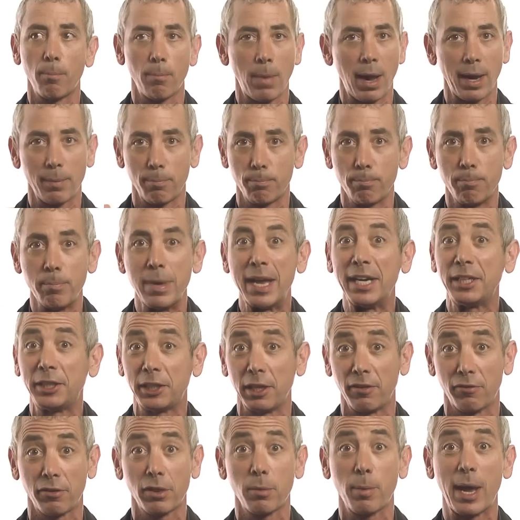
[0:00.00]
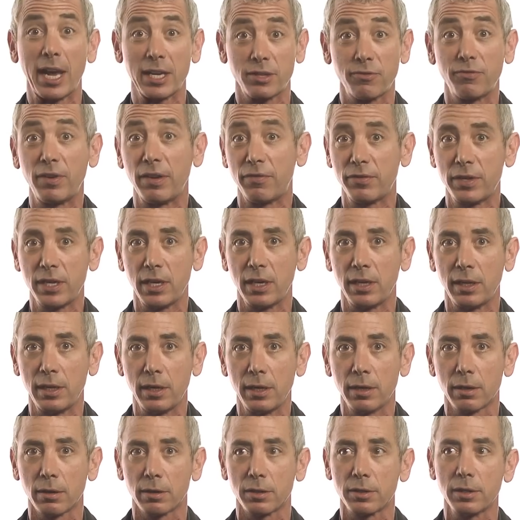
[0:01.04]
my mission for the past 15
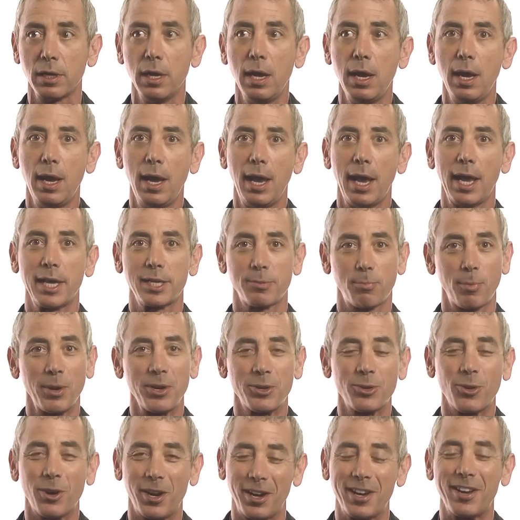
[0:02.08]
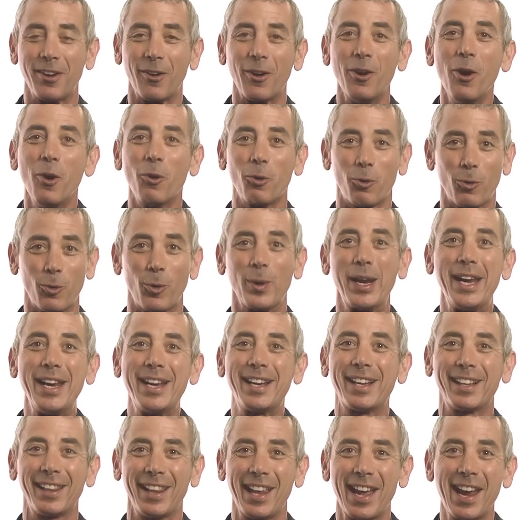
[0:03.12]
years has been sort of to
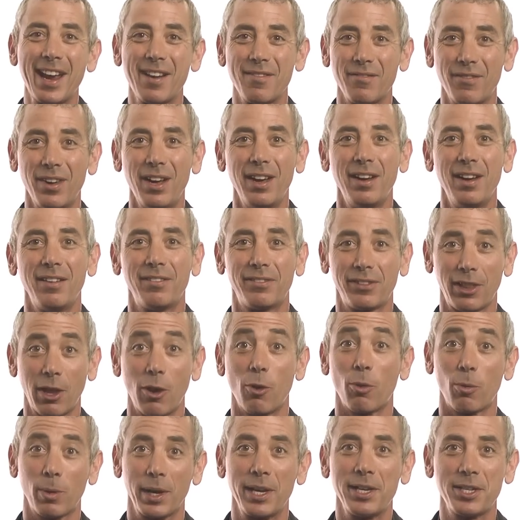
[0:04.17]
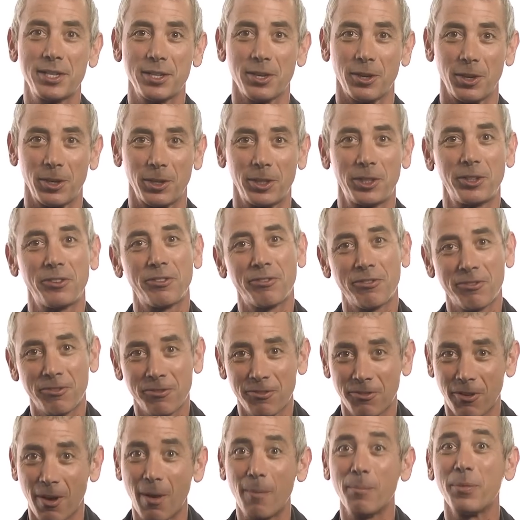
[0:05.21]
reclaim flow research
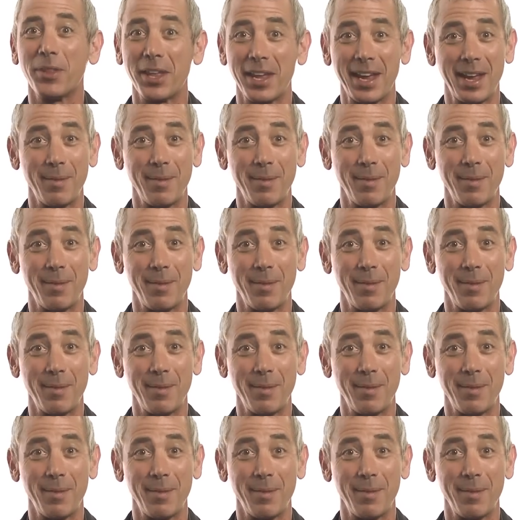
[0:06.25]
from the